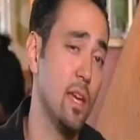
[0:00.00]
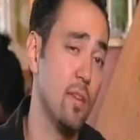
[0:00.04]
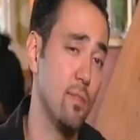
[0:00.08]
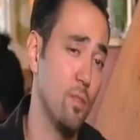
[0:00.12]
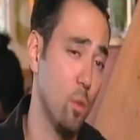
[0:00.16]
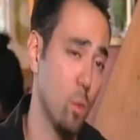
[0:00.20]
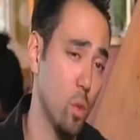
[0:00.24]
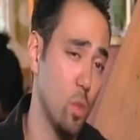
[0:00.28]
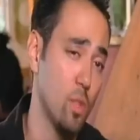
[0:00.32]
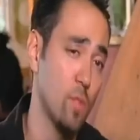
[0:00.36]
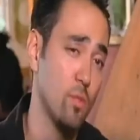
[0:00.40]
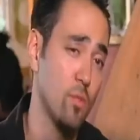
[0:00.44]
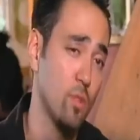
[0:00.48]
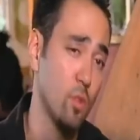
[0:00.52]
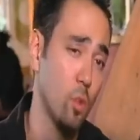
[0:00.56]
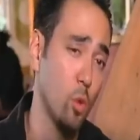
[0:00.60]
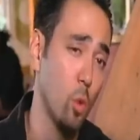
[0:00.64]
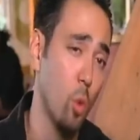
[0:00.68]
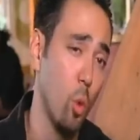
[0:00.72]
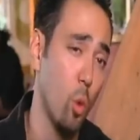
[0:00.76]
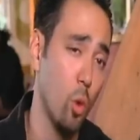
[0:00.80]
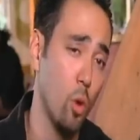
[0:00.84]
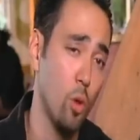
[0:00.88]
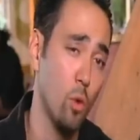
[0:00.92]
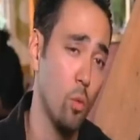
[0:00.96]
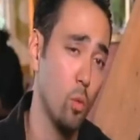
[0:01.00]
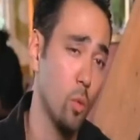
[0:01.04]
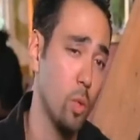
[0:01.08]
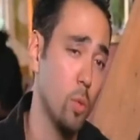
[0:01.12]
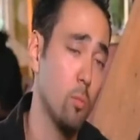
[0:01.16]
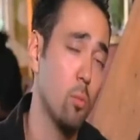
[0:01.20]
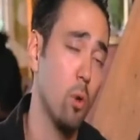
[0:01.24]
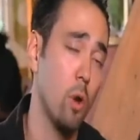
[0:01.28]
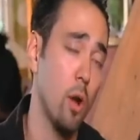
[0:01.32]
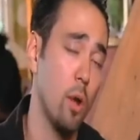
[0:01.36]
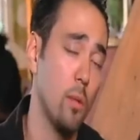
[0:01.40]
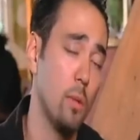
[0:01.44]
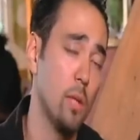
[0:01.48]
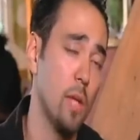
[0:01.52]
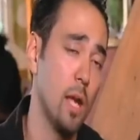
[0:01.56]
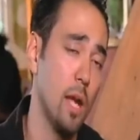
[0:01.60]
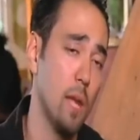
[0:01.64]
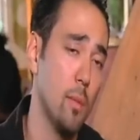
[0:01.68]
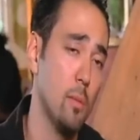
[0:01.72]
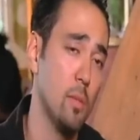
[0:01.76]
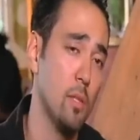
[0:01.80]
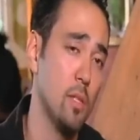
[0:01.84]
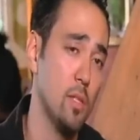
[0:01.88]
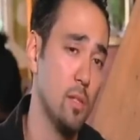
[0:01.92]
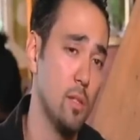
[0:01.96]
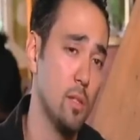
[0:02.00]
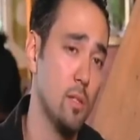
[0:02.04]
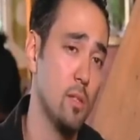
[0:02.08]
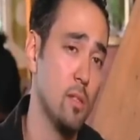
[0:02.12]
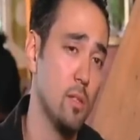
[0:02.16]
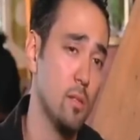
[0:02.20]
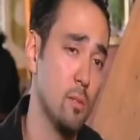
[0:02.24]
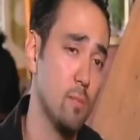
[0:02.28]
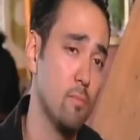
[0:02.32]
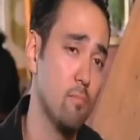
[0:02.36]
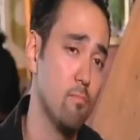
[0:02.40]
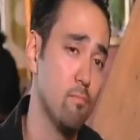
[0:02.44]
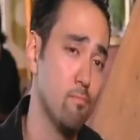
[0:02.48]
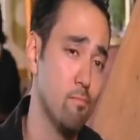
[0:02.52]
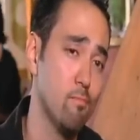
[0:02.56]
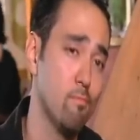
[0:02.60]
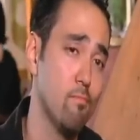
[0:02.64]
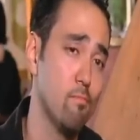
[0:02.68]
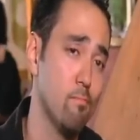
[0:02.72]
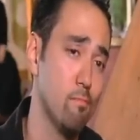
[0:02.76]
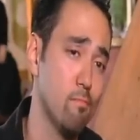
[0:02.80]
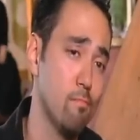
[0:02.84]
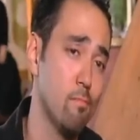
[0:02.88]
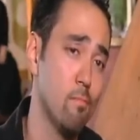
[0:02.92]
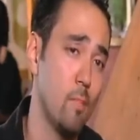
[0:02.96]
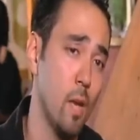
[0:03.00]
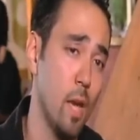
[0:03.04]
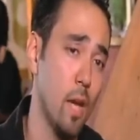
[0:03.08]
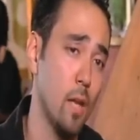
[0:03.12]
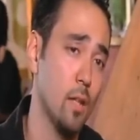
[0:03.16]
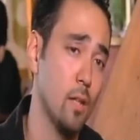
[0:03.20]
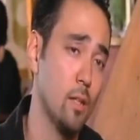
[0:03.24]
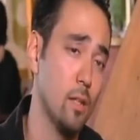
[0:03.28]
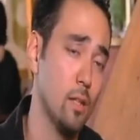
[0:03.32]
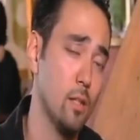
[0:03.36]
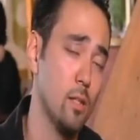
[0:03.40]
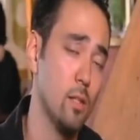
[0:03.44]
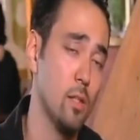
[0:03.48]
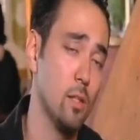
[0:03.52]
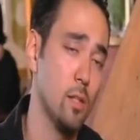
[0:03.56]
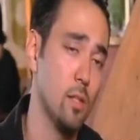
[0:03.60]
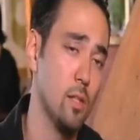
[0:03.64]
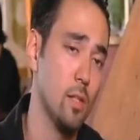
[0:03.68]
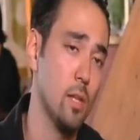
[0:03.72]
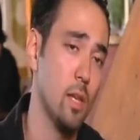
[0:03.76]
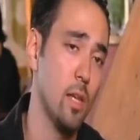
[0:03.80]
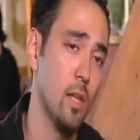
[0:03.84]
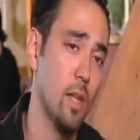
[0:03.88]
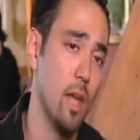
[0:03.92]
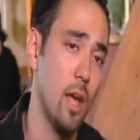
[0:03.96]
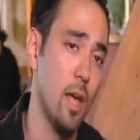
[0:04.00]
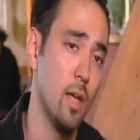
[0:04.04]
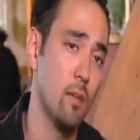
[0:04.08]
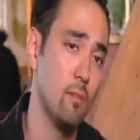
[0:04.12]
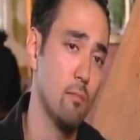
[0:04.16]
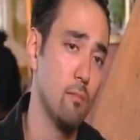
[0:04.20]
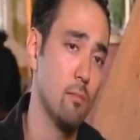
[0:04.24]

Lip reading: If it wasn't for Gordon, we'd probably be out of business. I can easily say that.